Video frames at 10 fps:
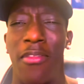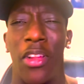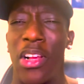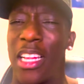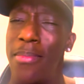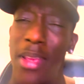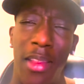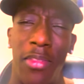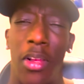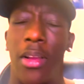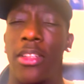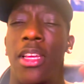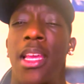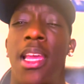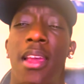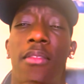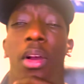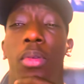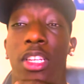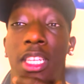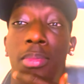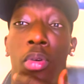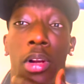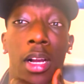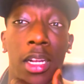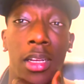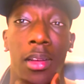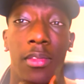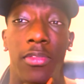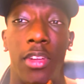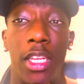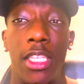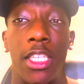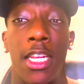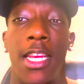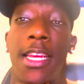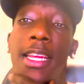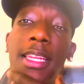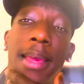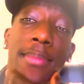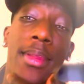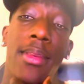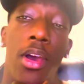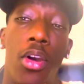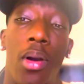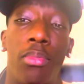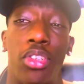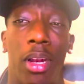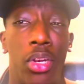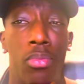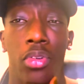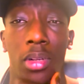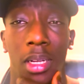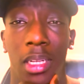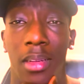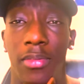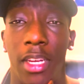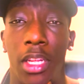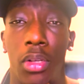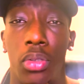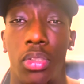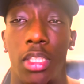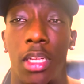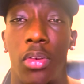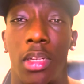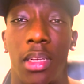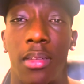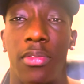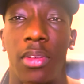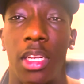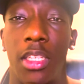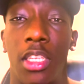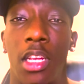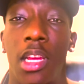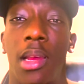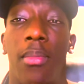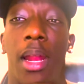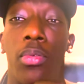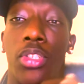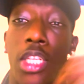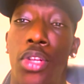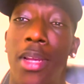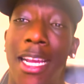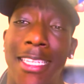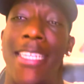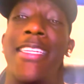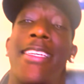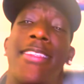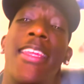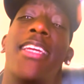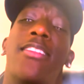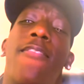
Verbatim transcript: vlog. Like, mini vlogs. If y'all want to see more uncut footage, let me know. I'm gonna try to do more uncut videos and uncut footage, but I will see you guys in the next